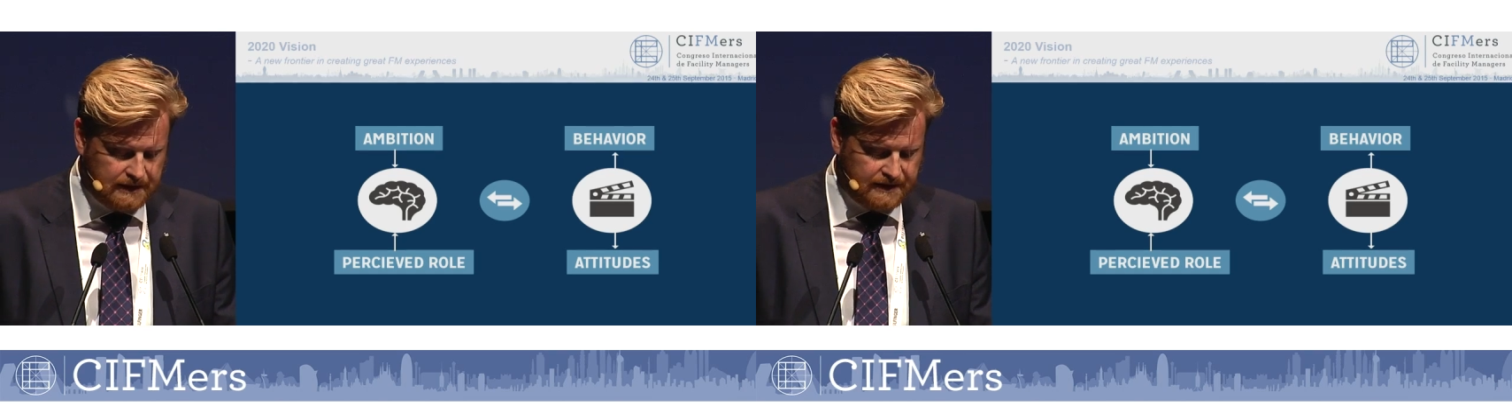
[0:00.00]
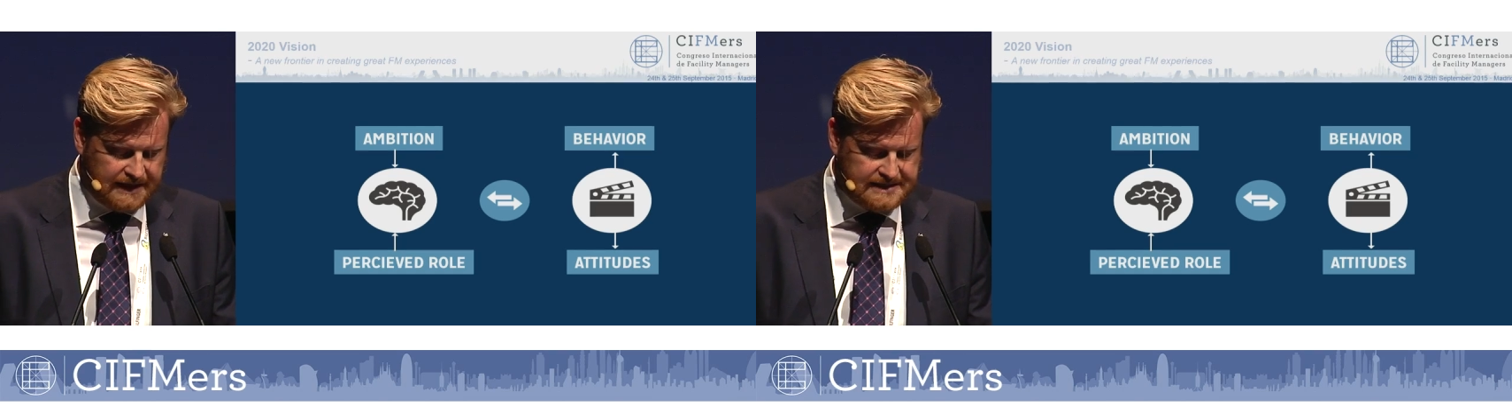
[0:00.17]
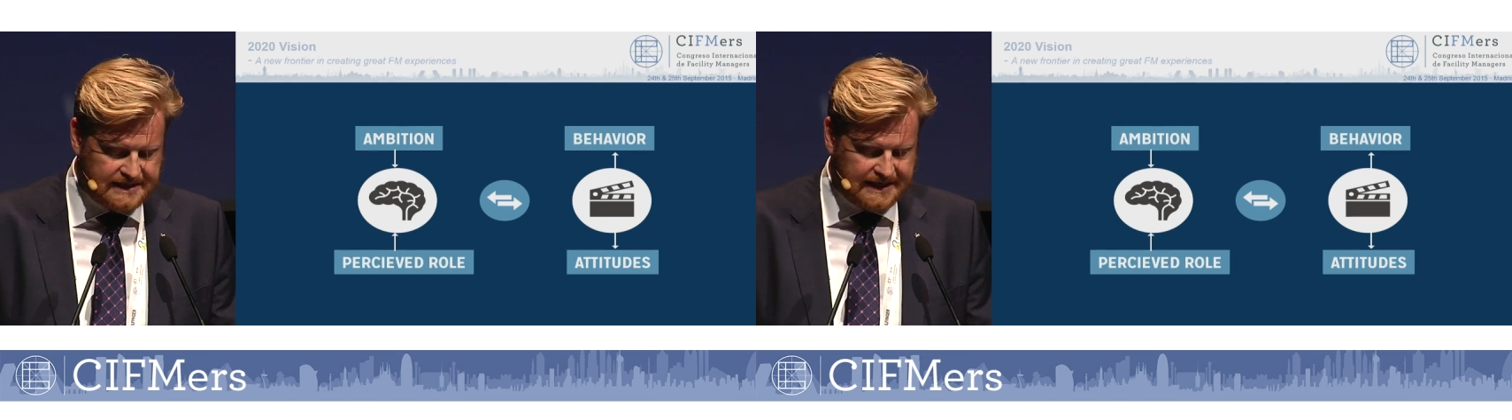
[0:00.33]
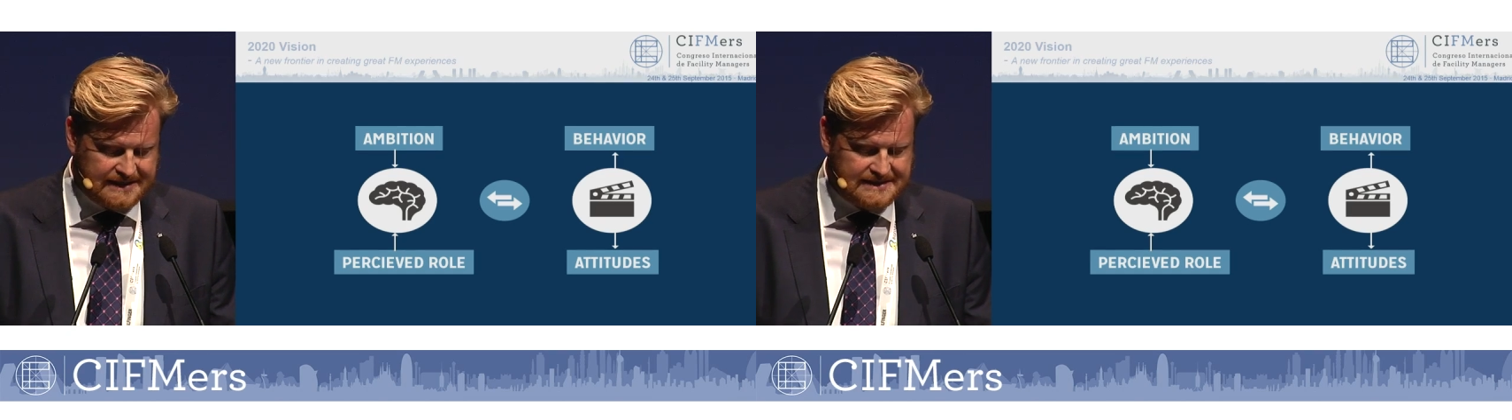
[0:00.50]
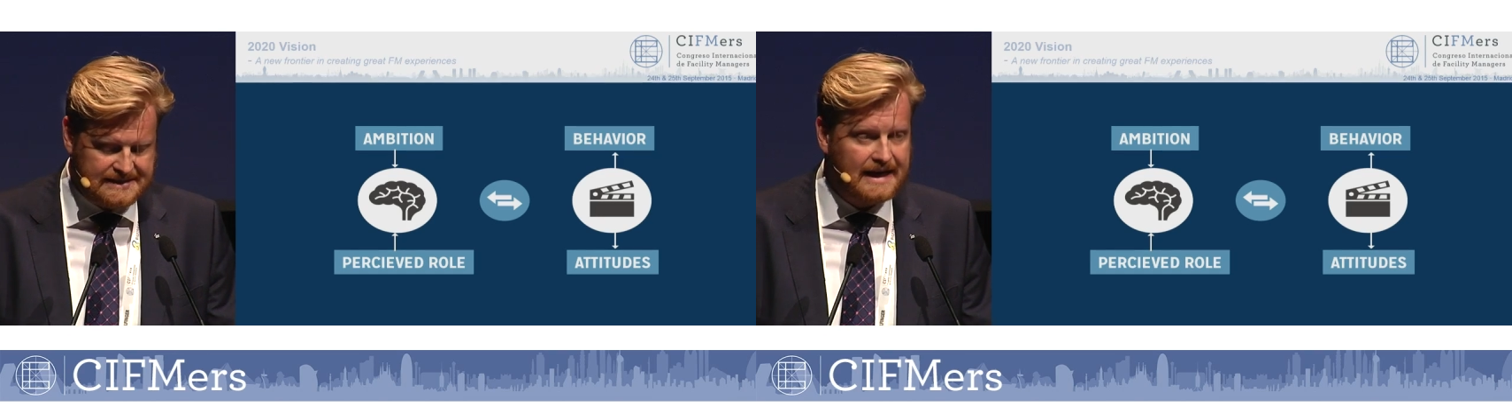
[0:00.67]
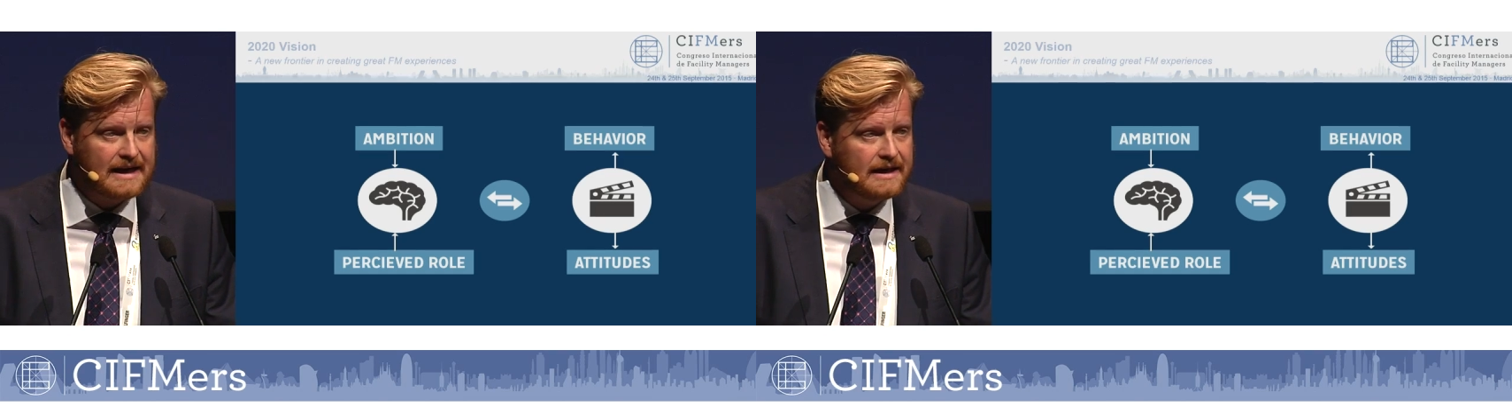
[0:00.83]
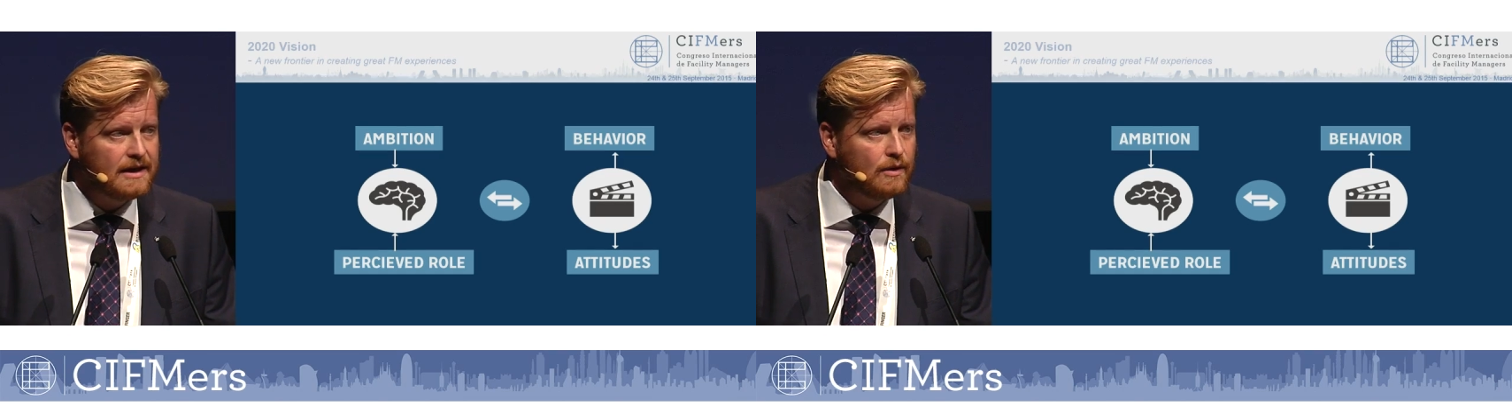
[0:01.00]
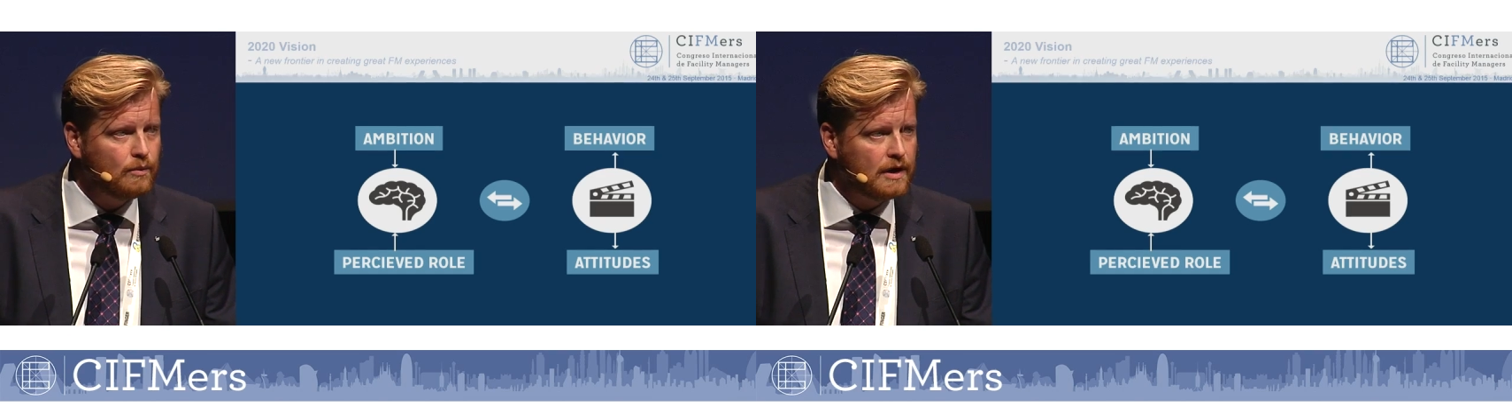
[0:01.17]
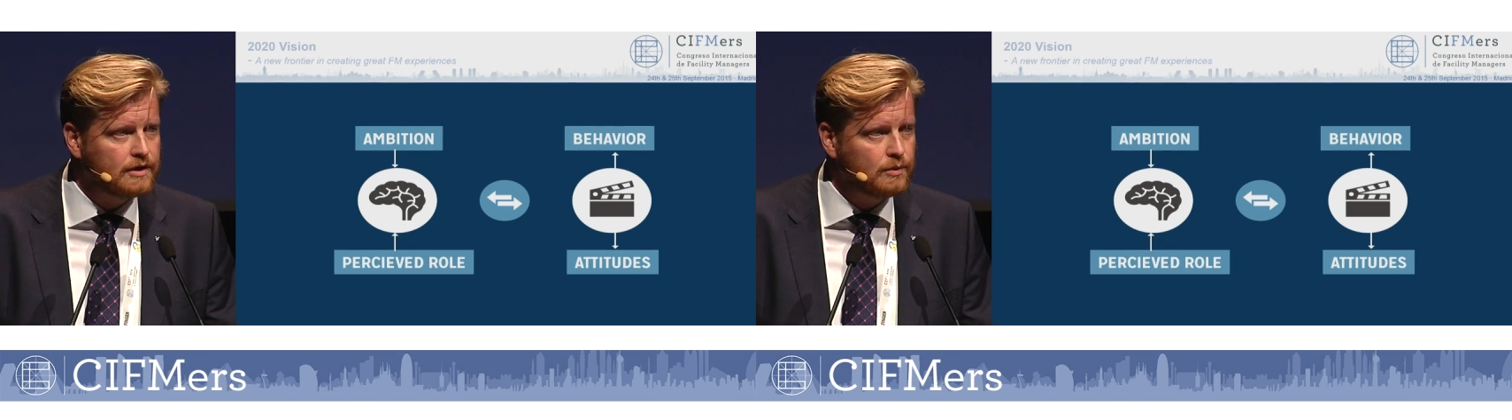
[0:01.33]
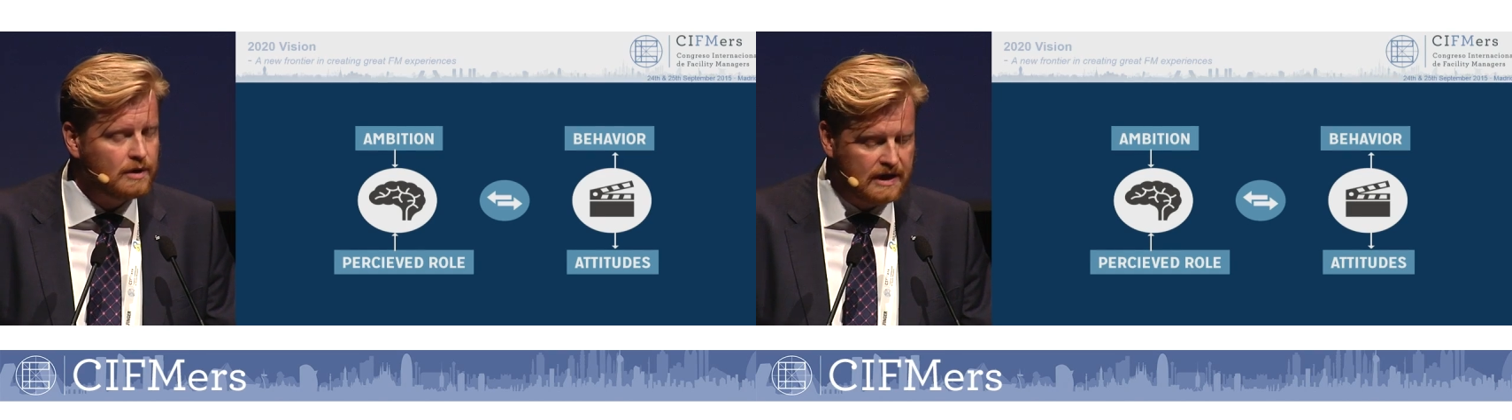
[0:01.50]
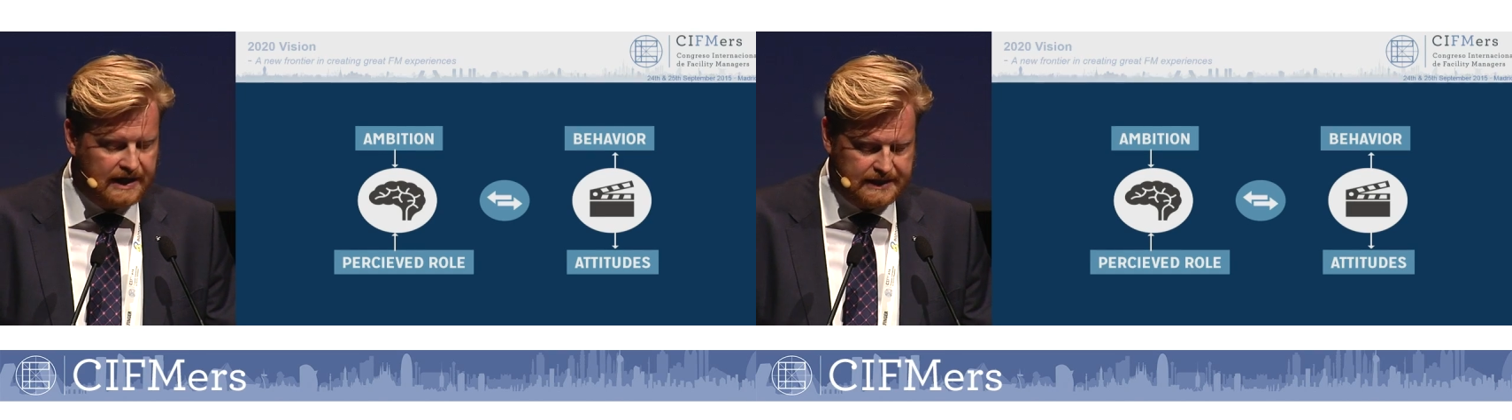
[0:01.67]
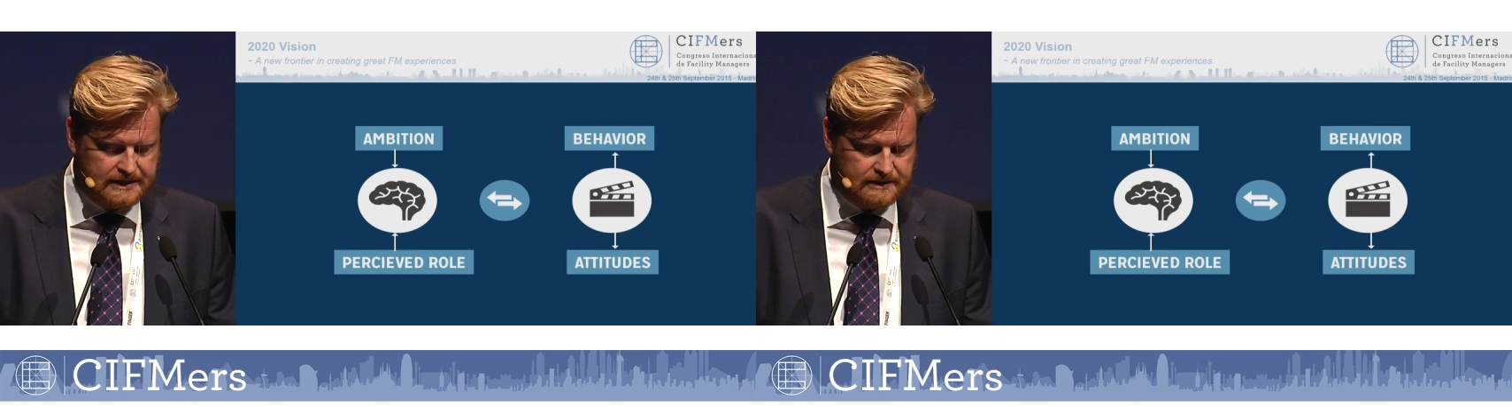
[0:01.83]
that's exactly what you will
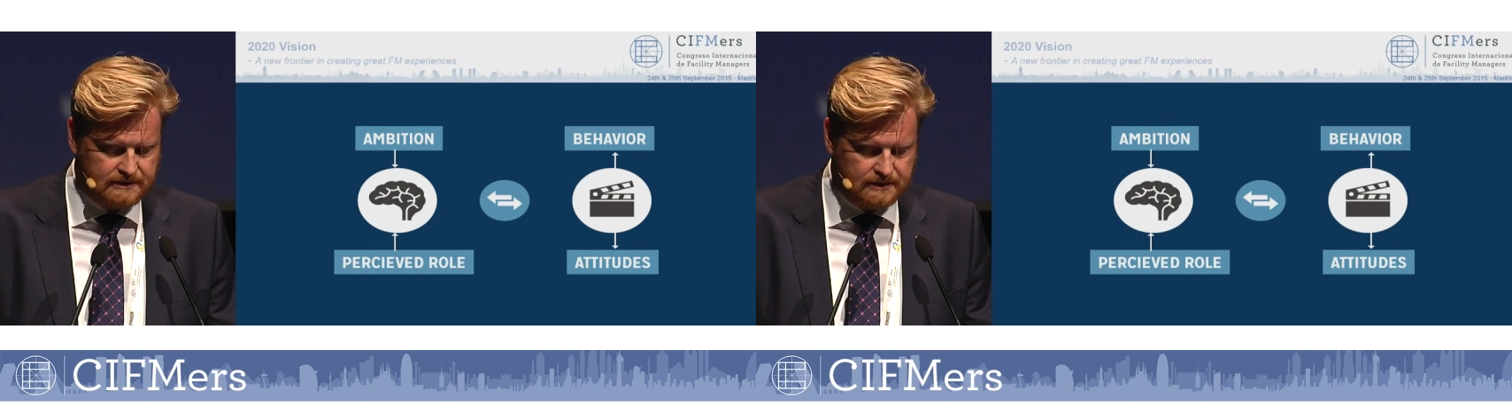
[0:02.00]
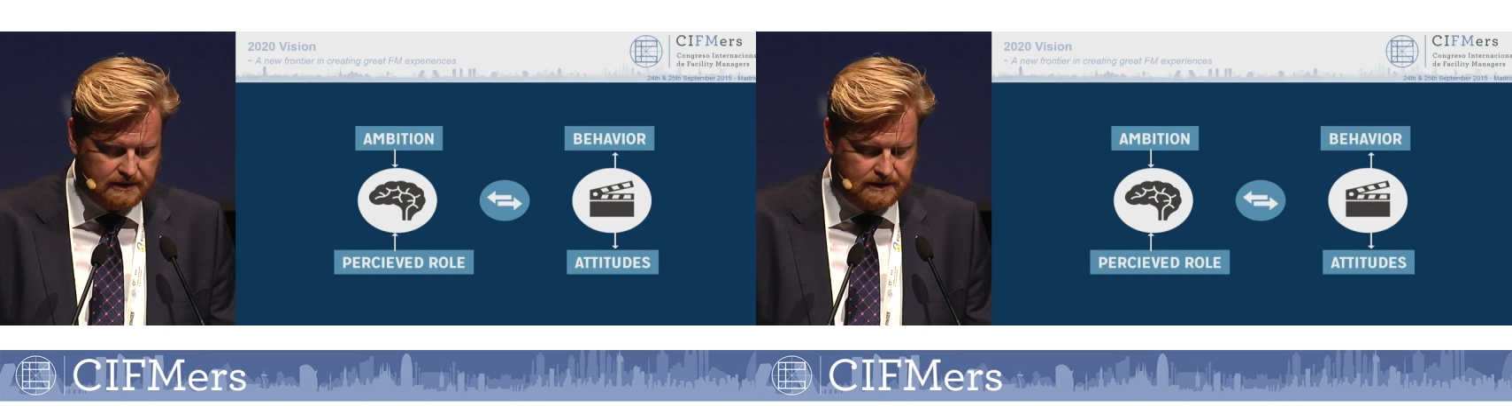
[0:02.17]
get.